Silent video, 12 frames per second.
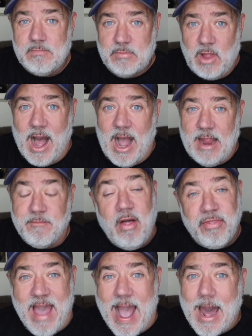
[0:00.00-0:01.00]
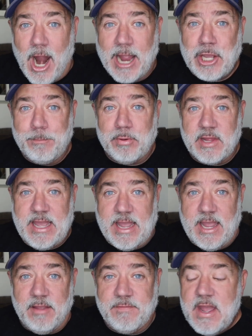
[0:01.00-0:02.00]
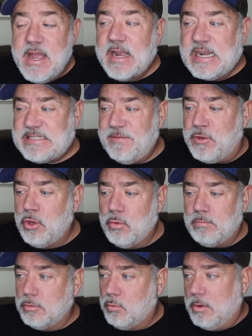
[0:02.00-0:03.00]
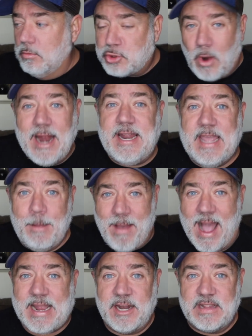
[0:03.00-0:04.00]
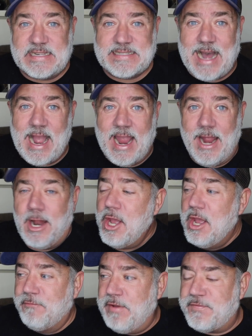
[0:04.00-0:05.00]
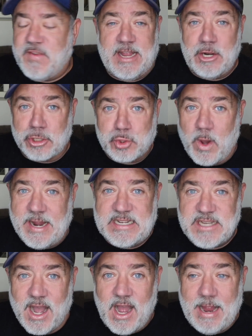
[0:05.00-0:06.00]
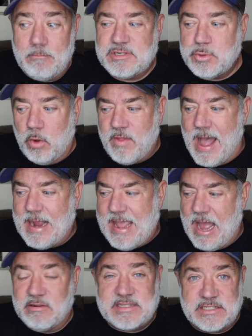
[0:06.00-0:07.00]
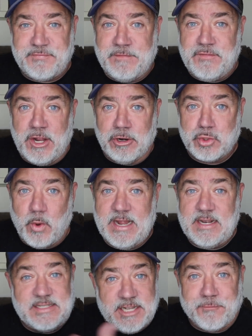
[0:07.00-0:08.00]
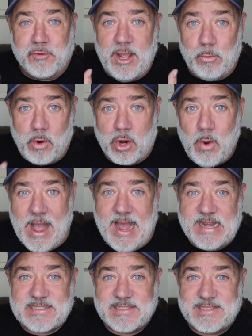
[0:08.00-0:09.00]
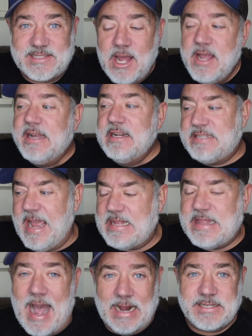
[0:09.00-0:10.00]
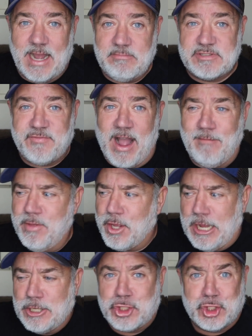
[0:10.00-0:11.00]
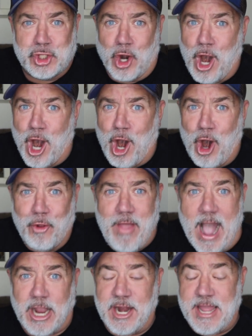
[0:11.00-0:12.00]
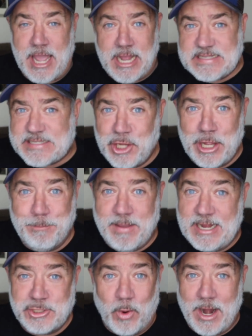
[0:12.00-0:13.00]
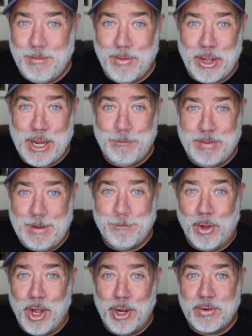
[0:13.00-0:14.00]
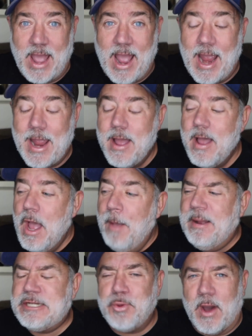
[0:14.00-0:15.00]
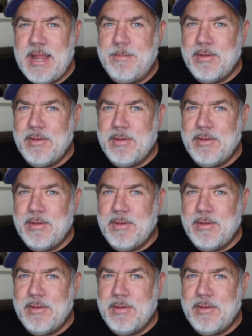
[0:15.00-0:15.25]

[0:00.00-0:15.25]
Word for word: live. That I could believe. Because if you tried to get back into the site 15 or 20 times, well, that counts as 15 or 20 different requests. Take that times 5 million. Sure, that could easily be 20 million people, okay? But 20